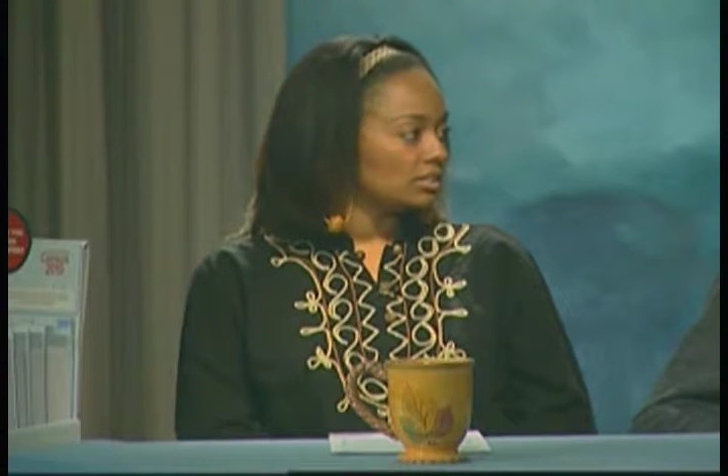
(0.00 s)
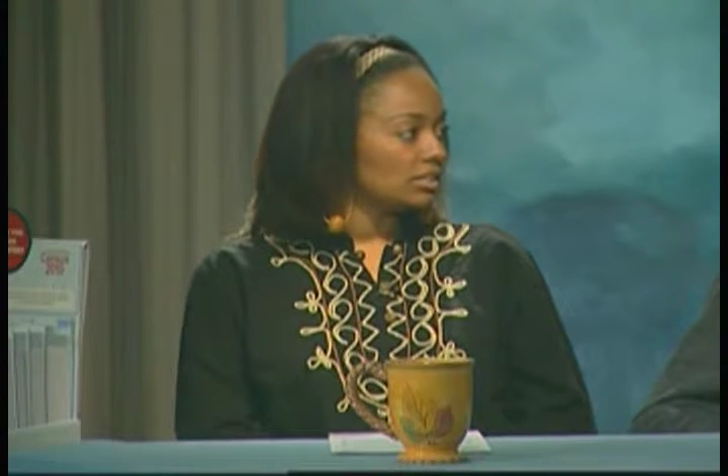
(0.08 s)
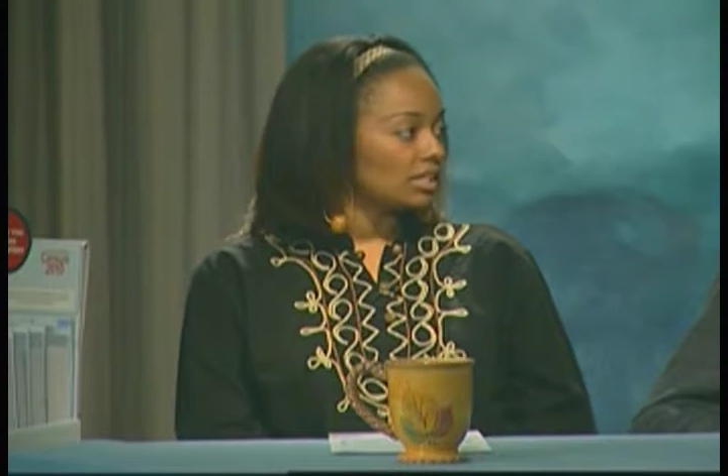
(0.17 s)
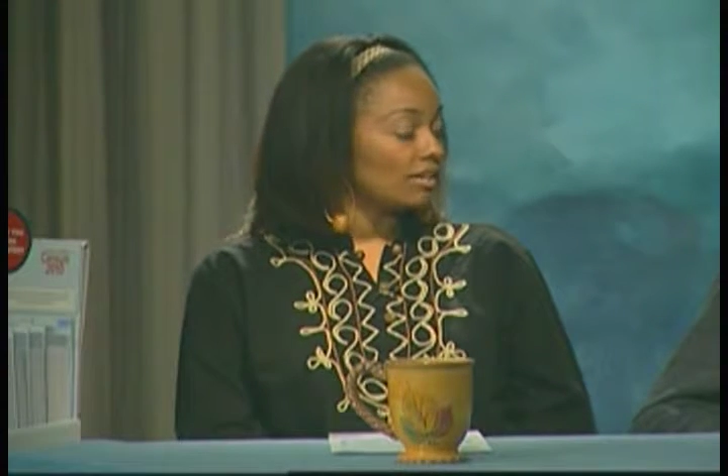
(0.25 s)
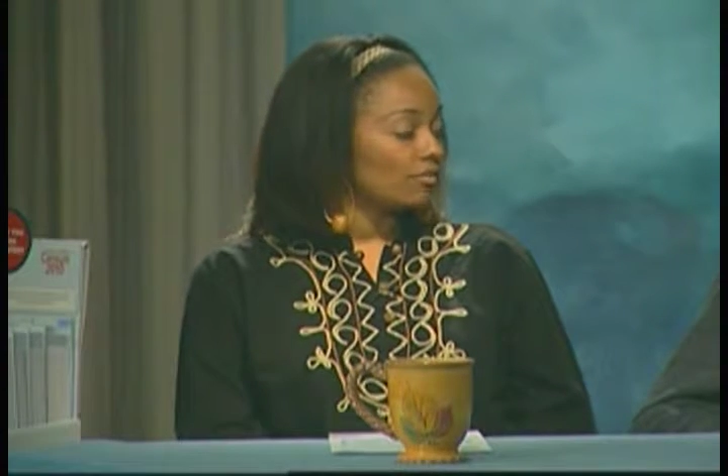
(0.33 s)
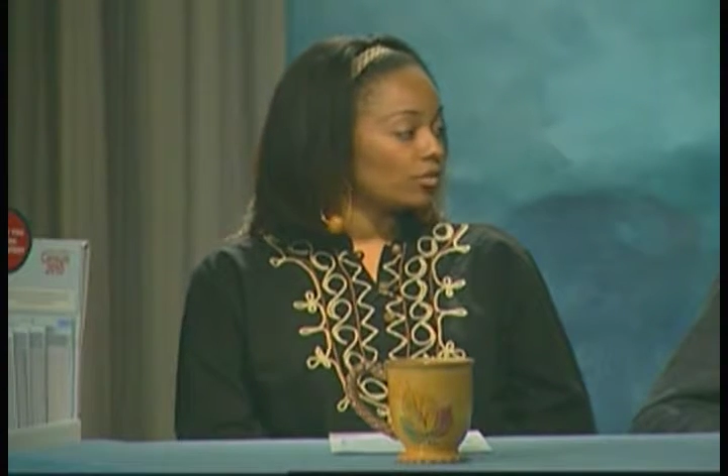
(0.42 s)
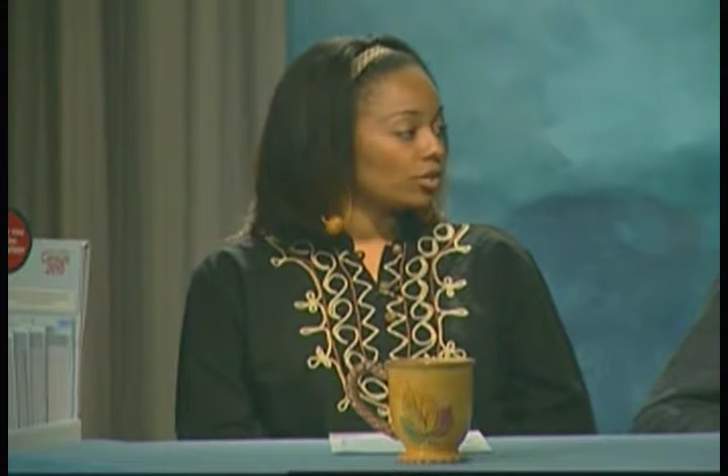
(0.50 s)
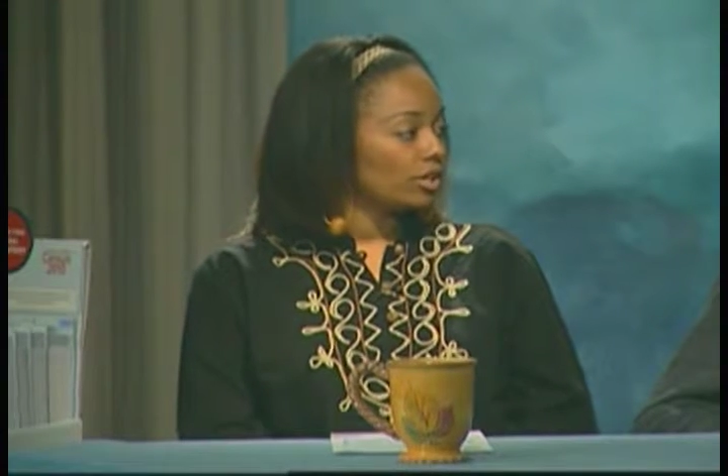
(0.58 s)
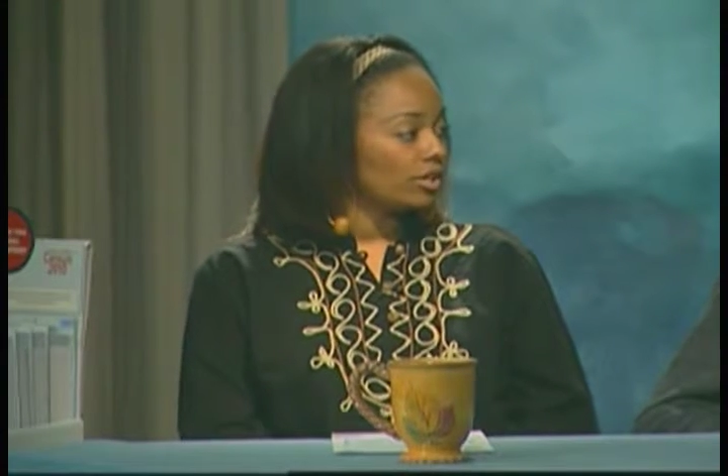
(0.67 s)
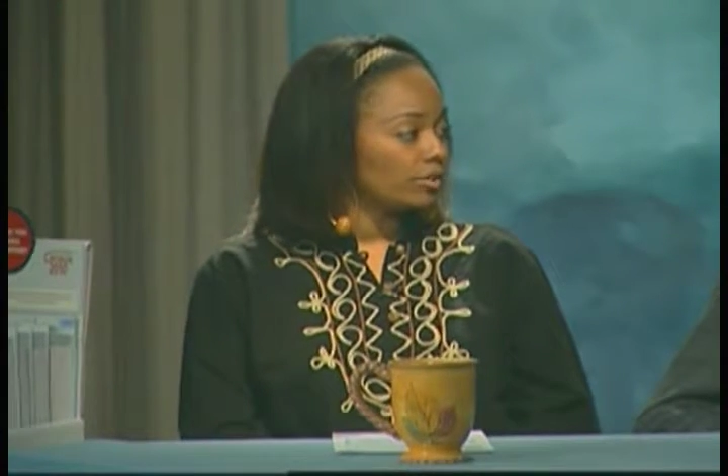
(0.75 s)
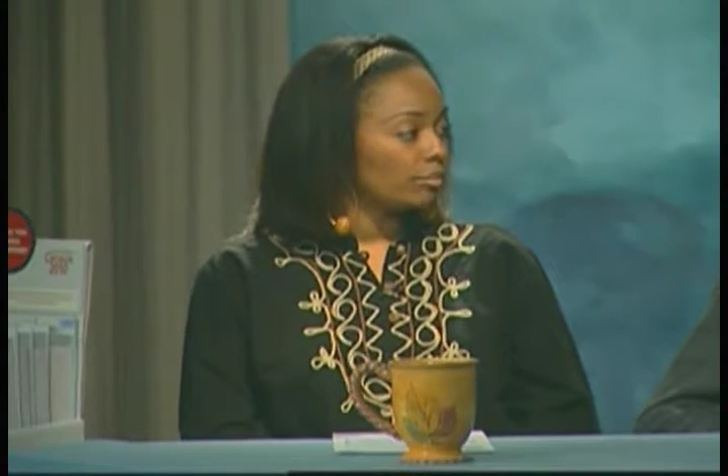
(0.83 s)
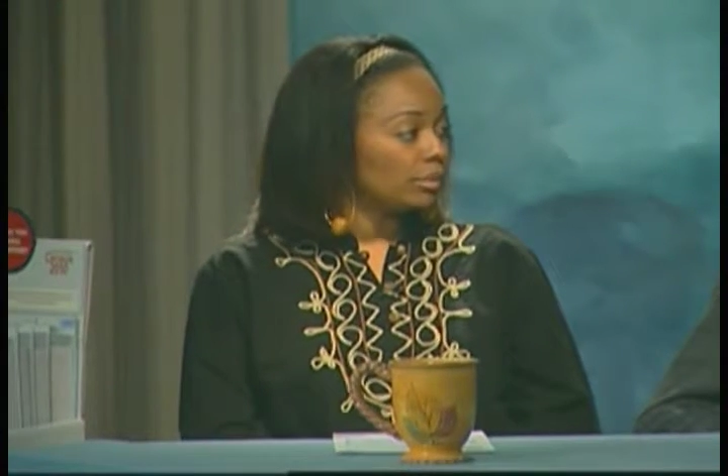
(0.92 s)
is that
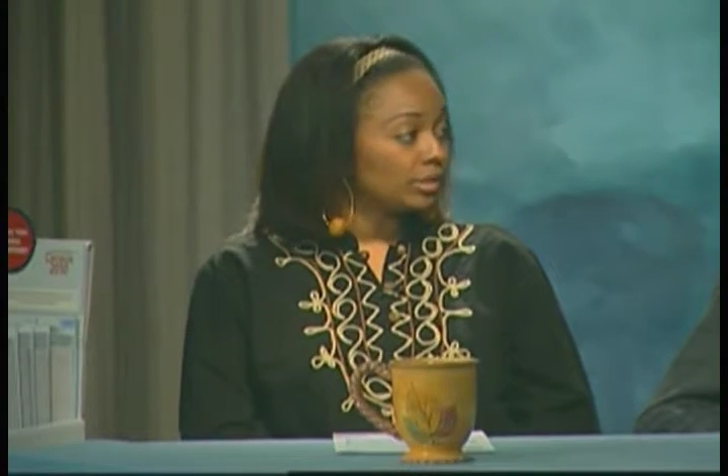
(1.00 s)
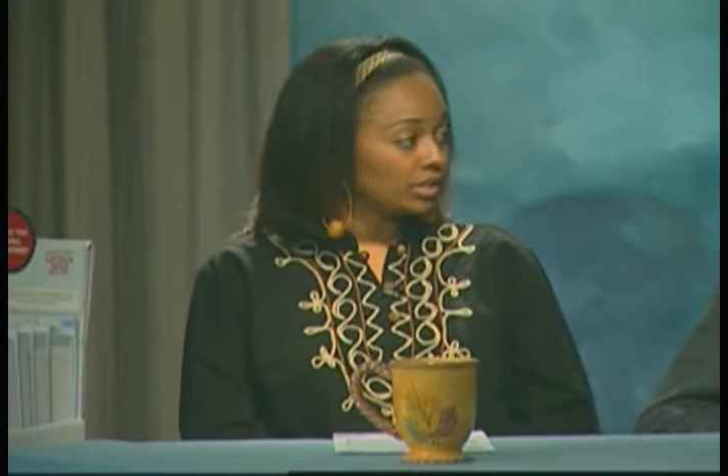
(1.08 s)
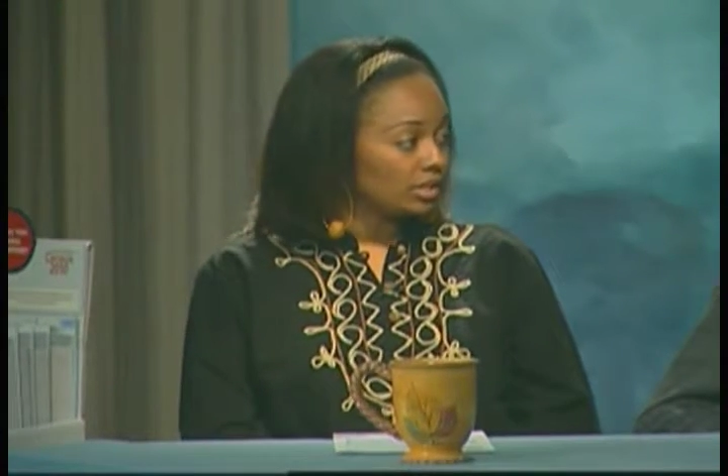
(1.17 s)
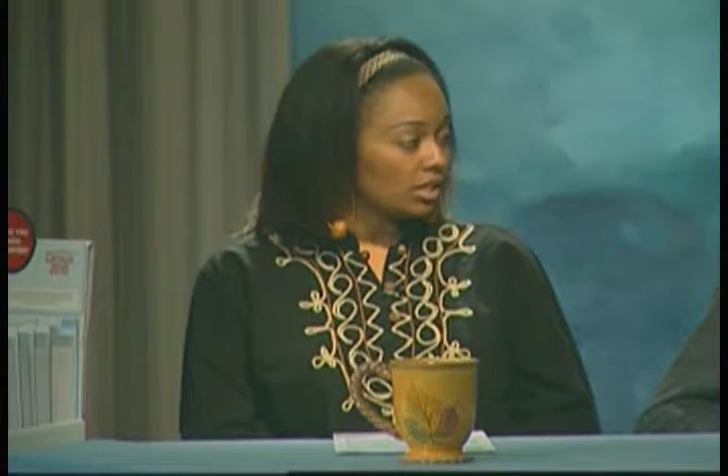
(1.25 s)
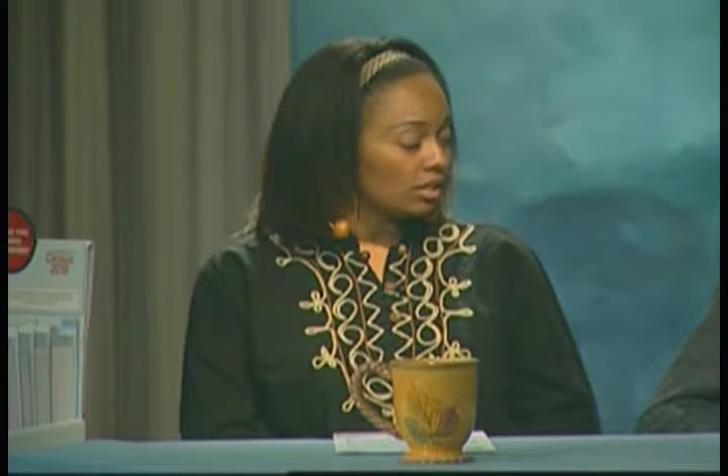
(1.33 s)
$400 billion